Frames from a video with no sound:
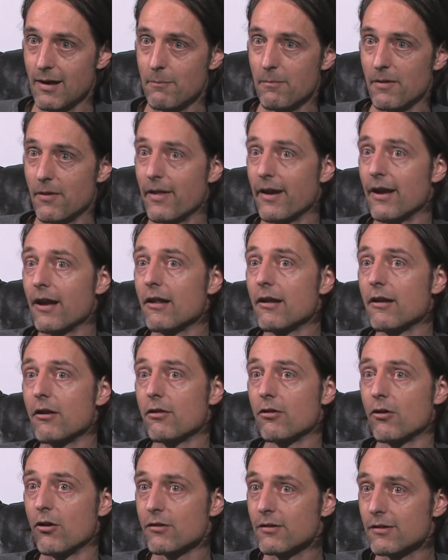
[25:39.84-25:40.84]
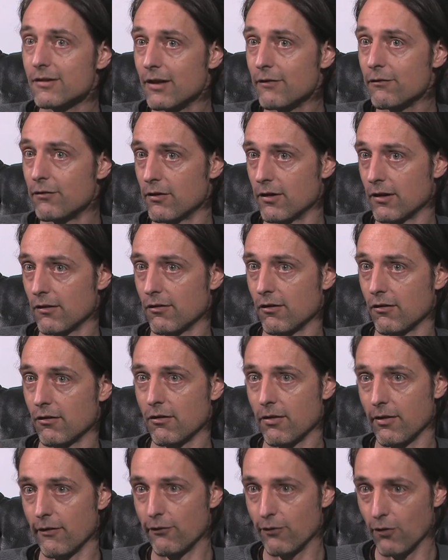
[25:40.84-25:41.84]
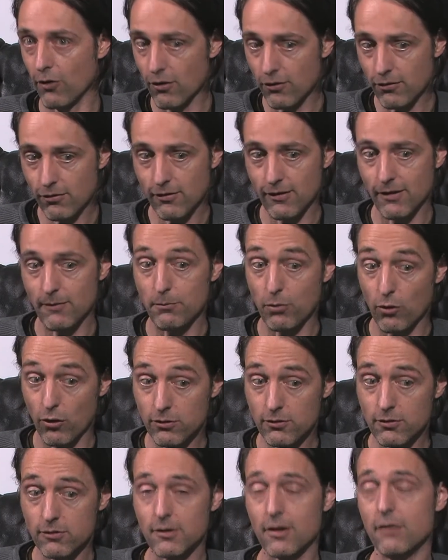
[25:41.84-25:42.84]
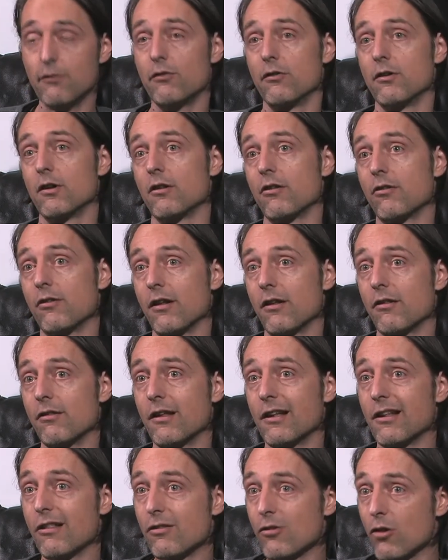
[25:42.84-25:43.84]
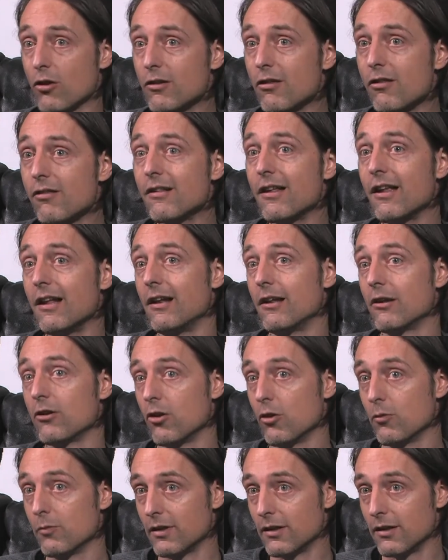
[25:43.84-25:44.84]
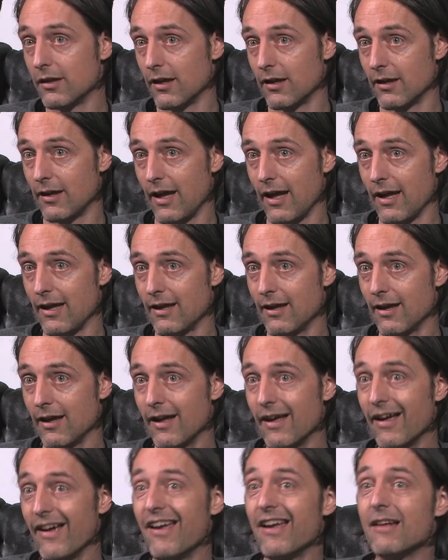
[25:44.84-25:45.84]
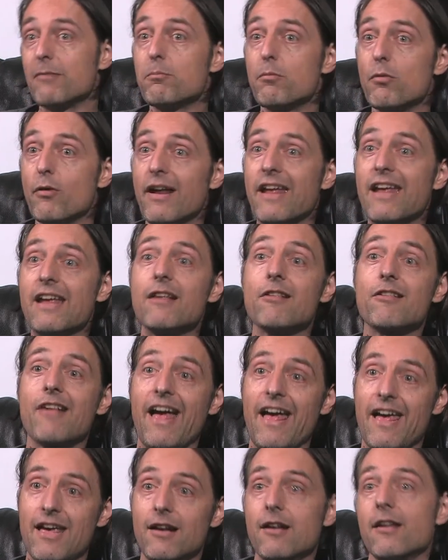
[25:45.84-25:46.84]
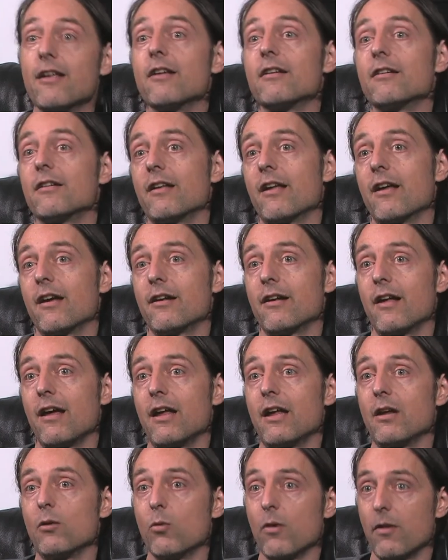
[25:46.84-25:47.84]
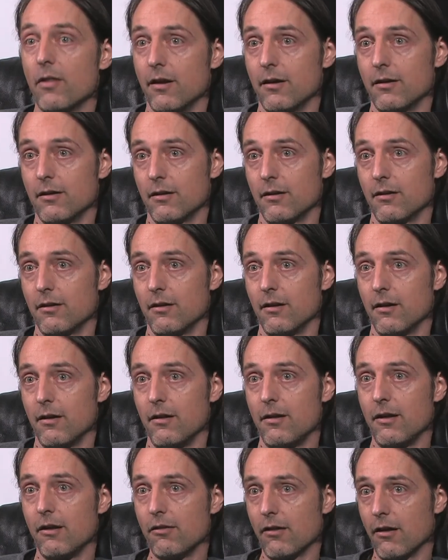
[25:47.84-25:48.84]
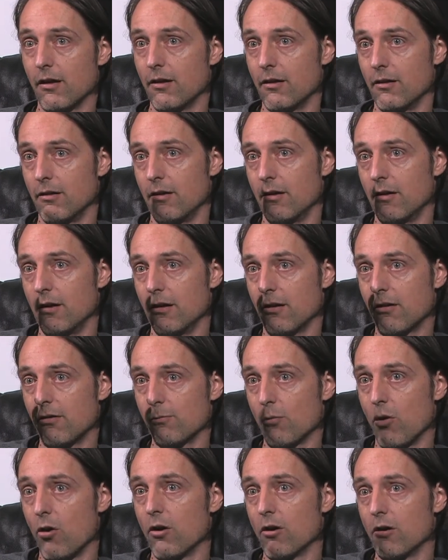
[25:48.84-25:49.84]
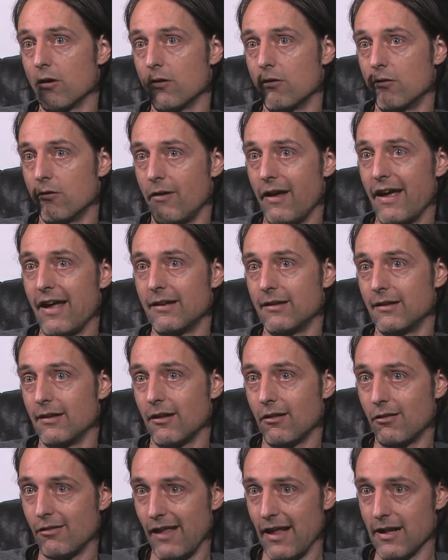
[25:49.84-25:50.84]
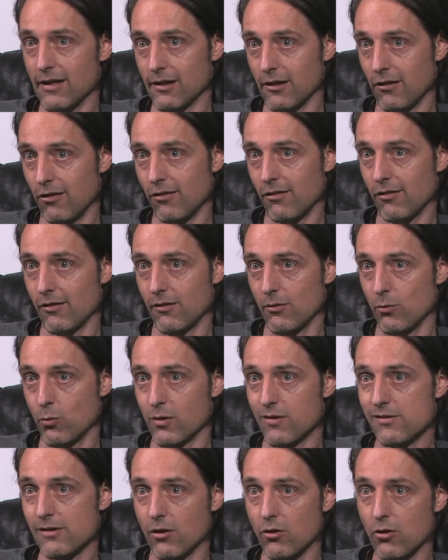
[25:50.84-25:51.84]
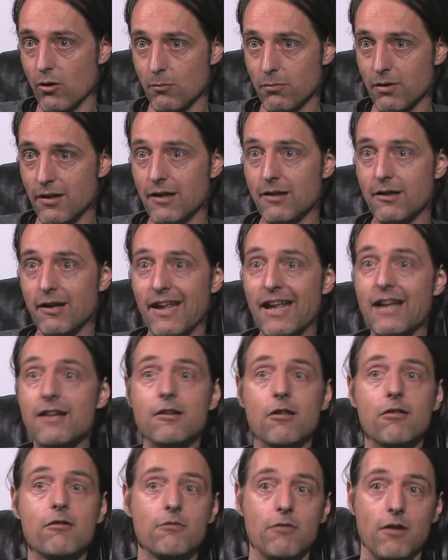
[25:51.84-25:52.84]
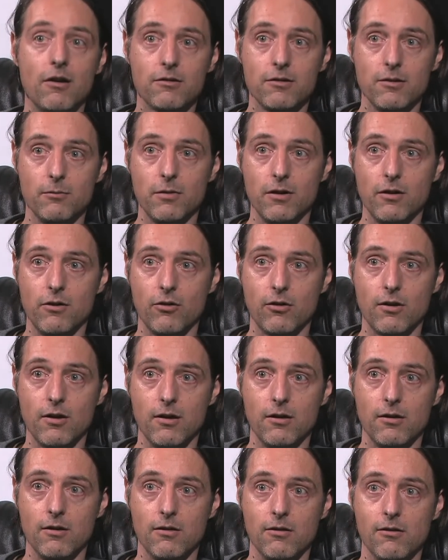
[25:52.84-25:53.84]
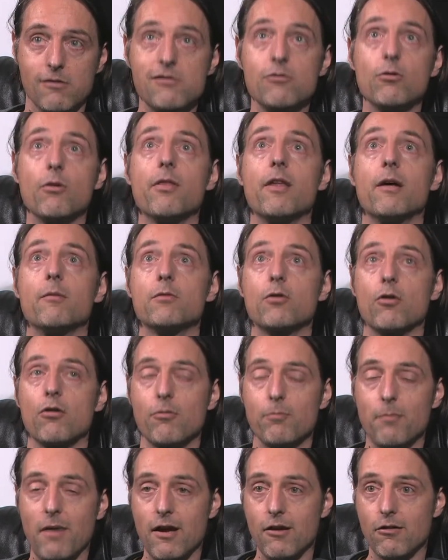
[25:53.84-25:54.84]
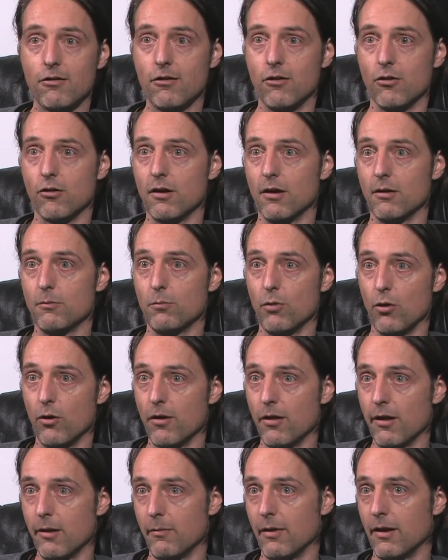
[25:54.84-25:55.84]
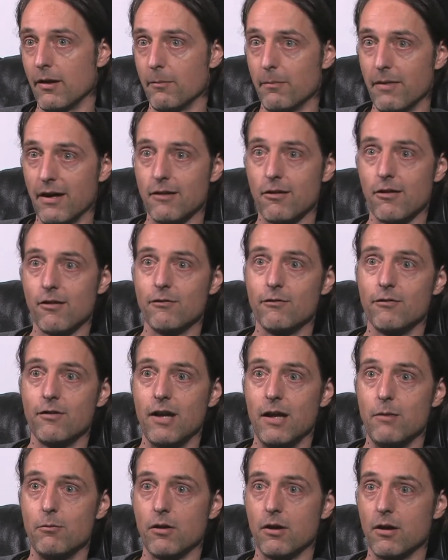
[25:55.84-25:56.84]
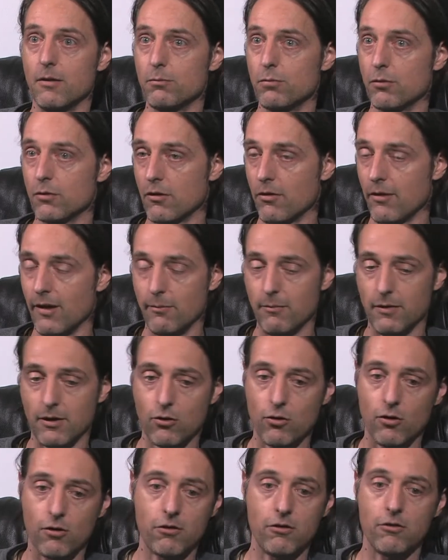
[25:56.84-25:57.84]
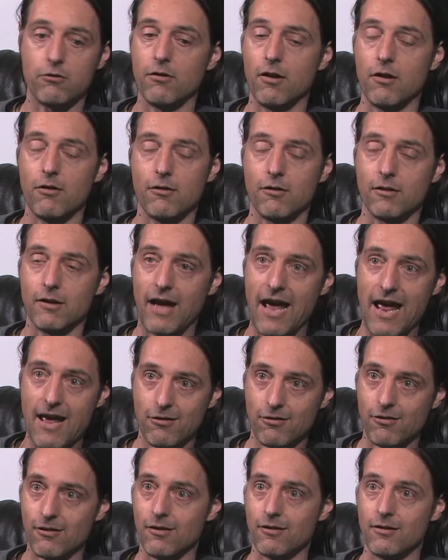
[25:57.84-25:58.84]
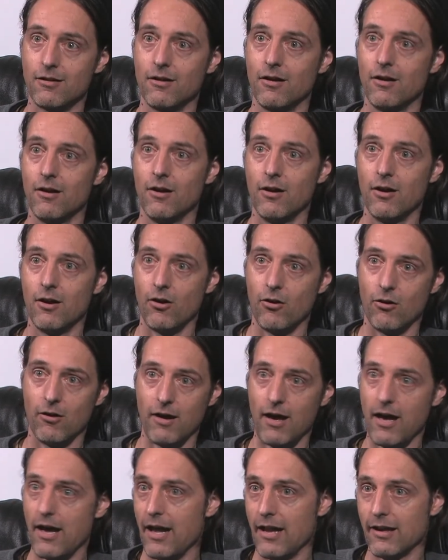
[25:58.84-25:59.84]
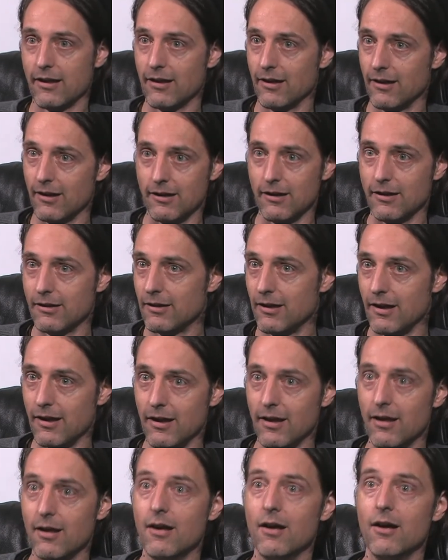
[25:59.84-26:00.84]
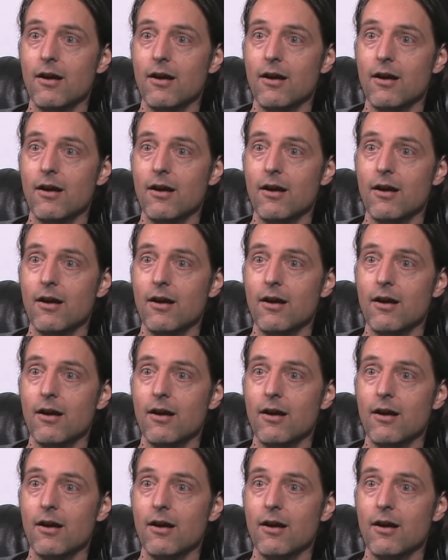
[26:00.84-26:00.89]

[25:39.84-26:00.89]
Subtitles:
But there are certain differences. The first important difference is it's not stealing human DNA. It brings alien DNA with it. These are small red cells which are completely indestructible. You can shoot them to space, you can burn them in a Bunsen flame, you can put them in concentrated acid or alkalinity.